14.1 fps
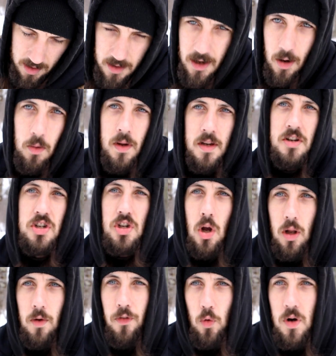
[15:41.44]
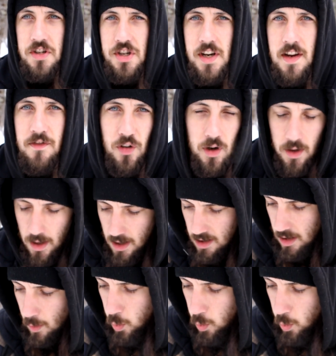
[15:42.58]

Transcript: you know, solid for what you need for a